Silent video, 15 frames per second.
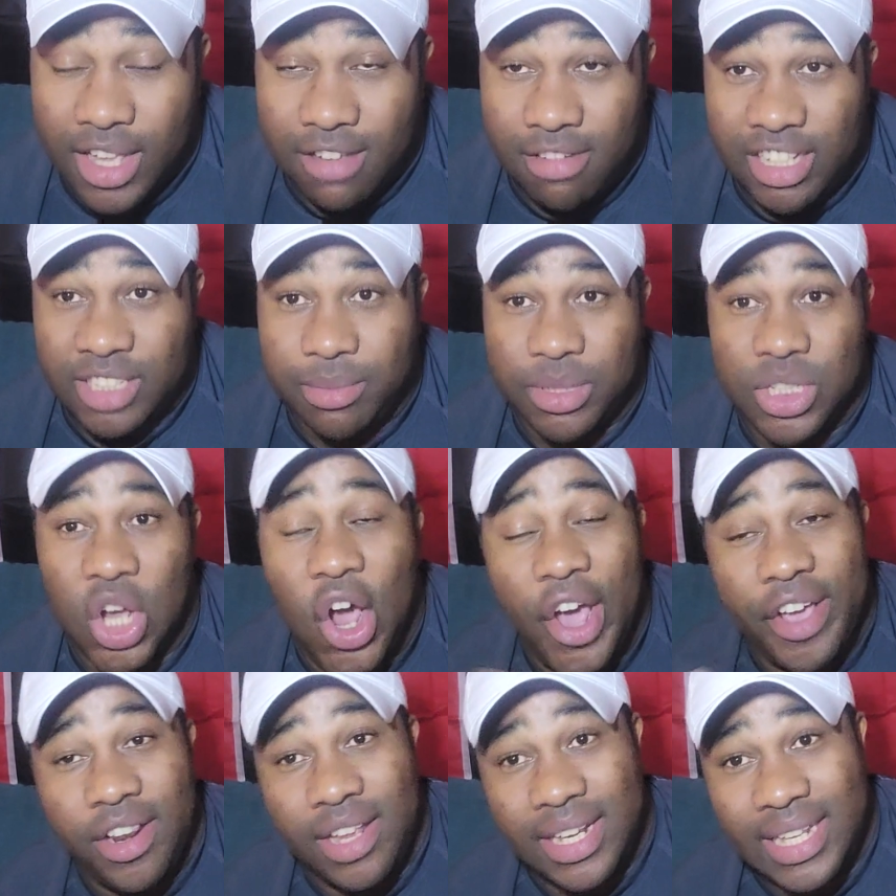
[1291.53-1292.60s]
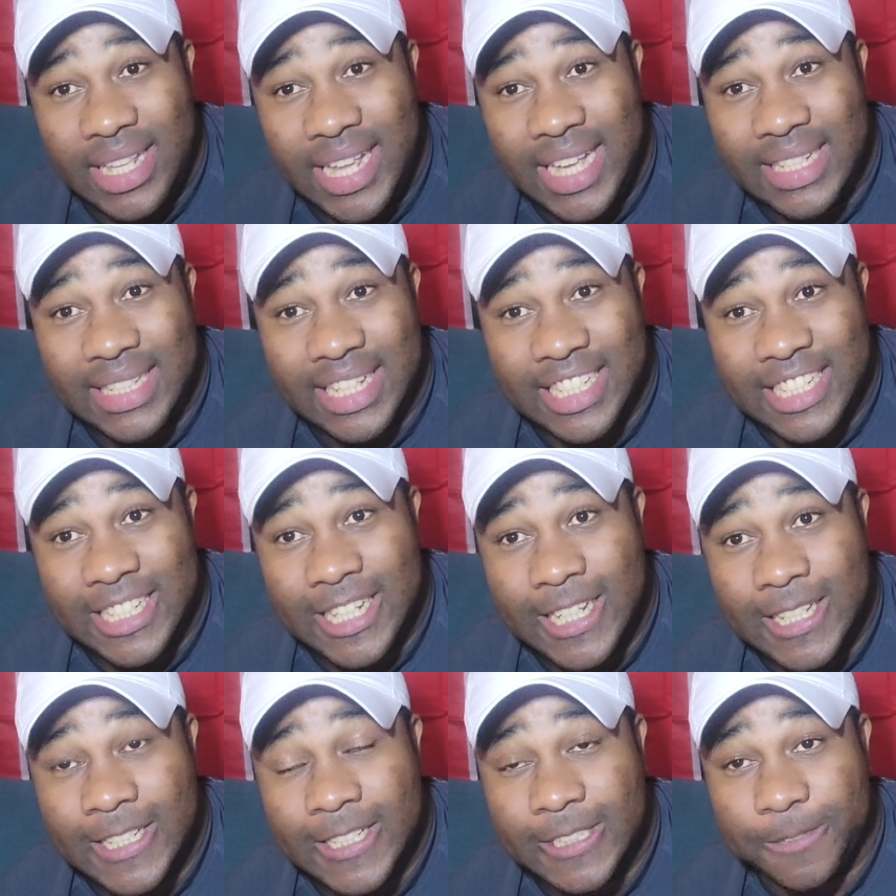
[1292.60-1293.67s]
Rasmus Højlund, he gets a
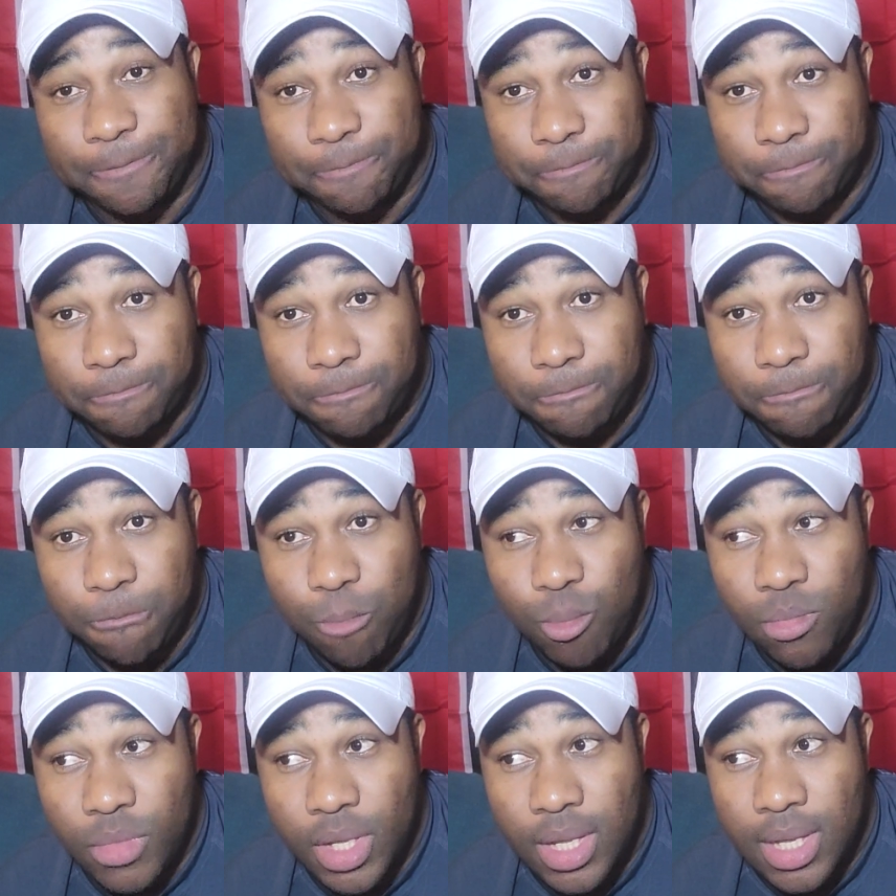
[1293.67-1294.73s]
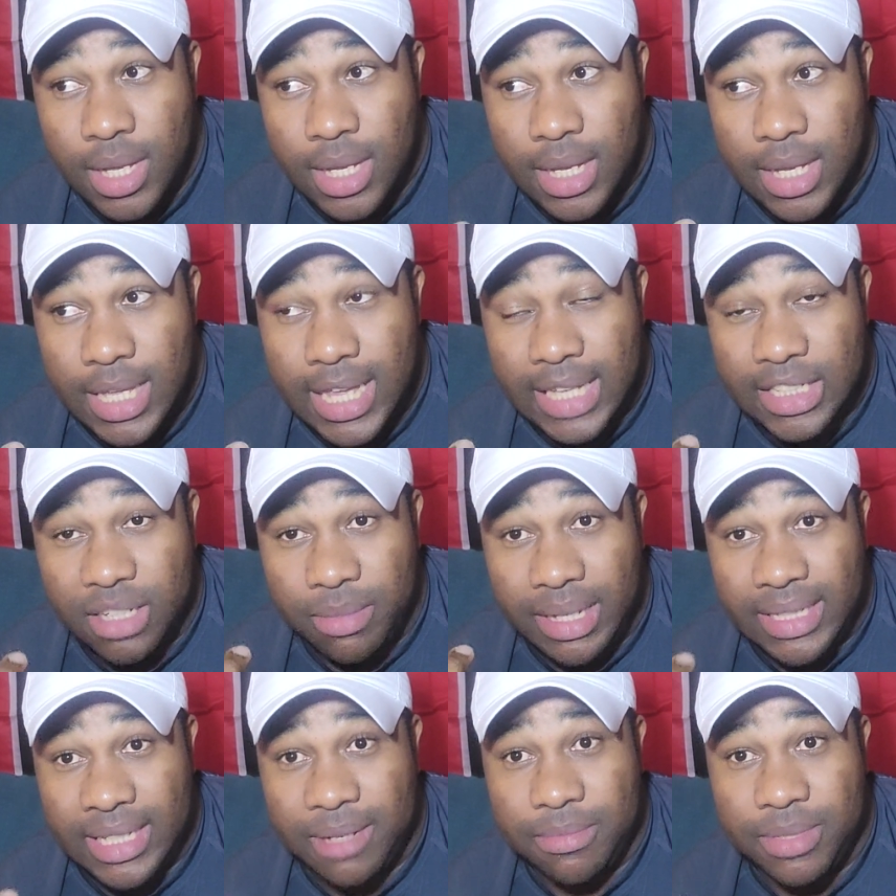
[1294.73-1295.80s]
6. He had some
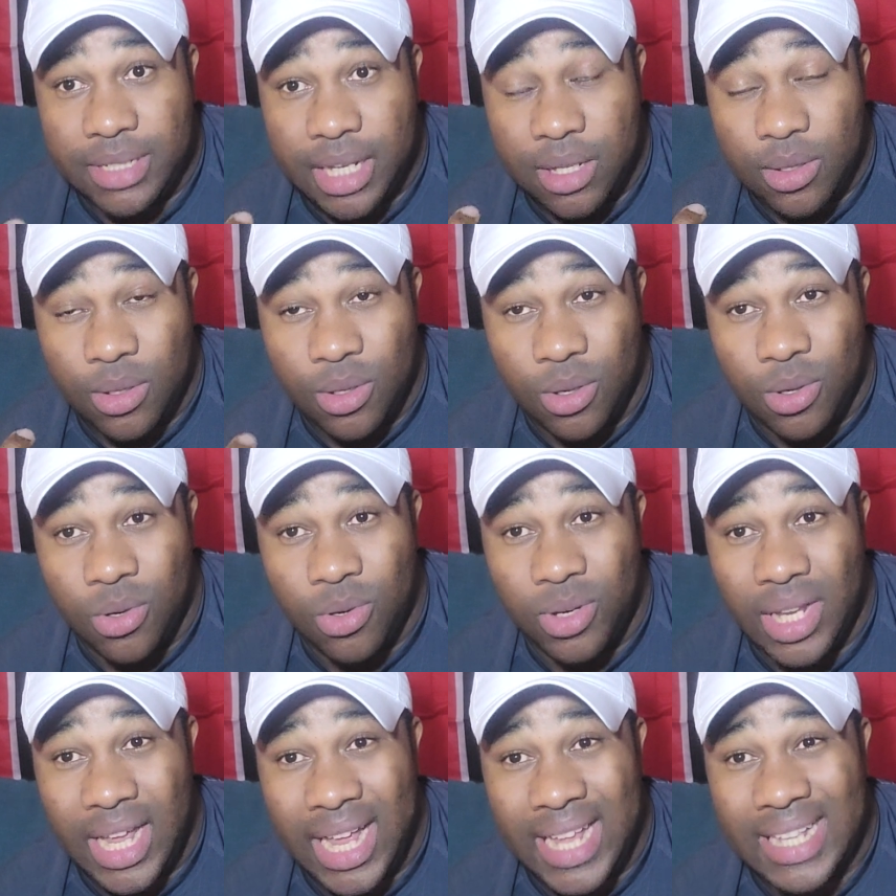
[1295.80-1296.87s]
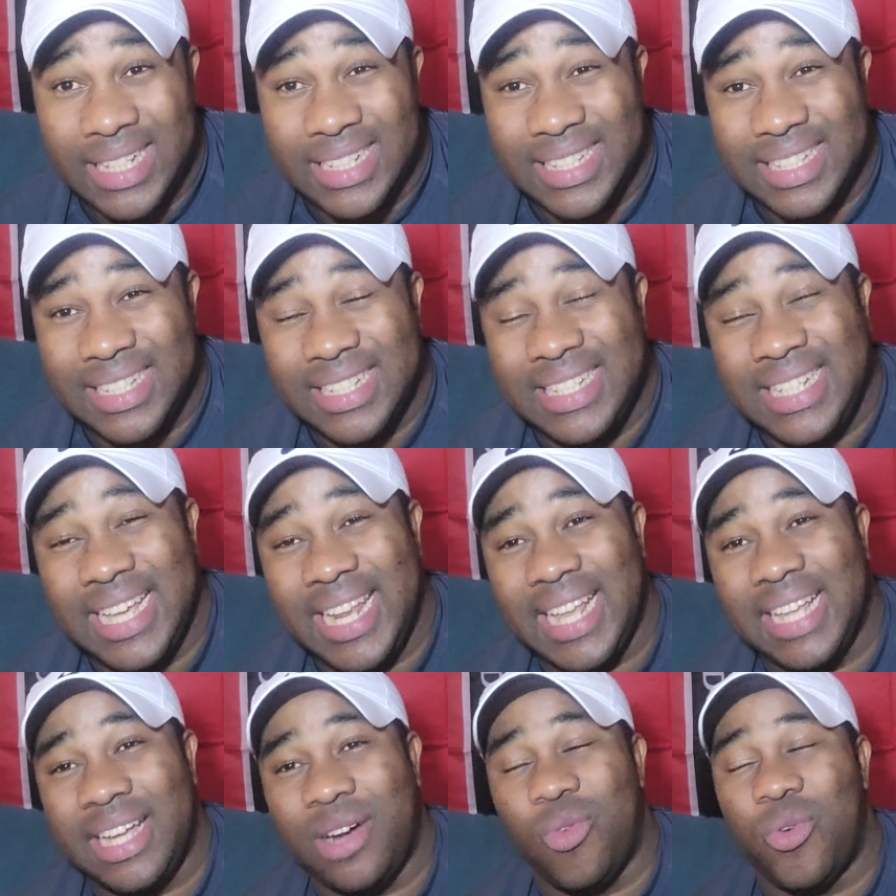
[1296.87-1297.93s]
attempts on goal, and he had
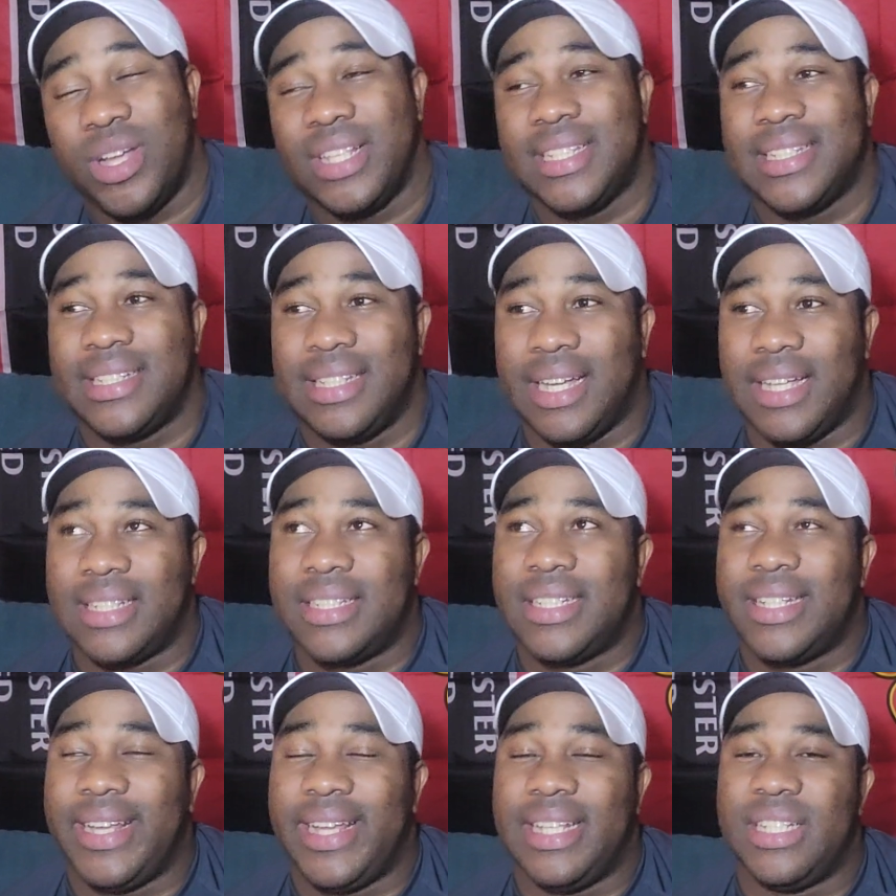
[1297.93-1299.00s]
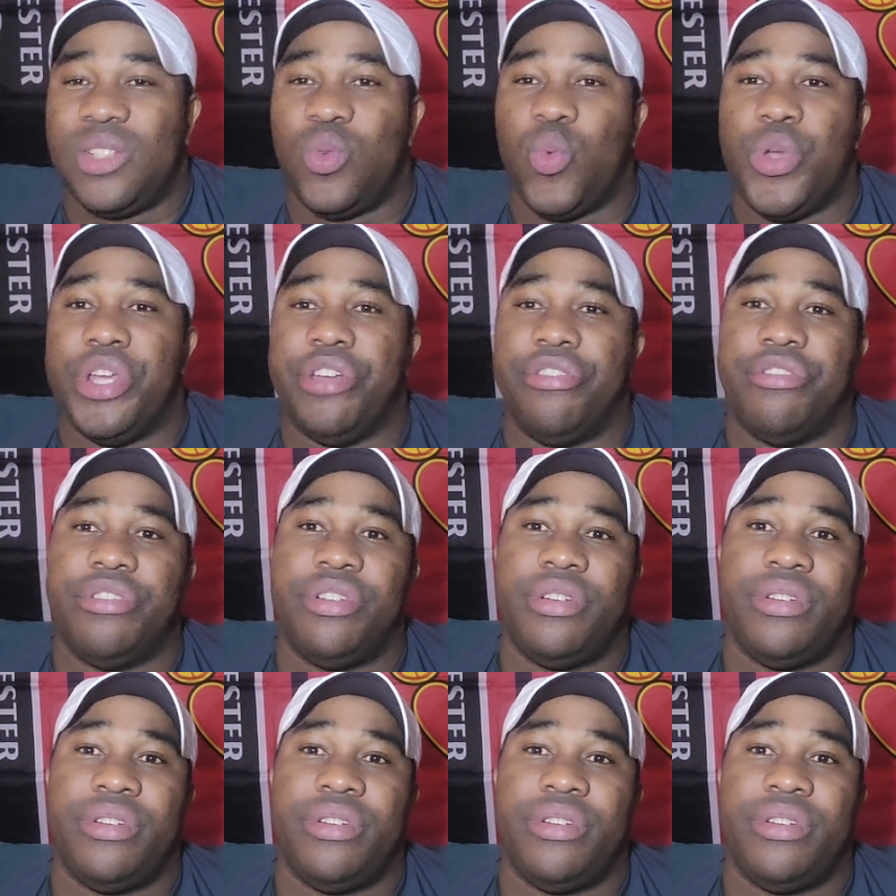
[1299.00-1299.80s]
a chance where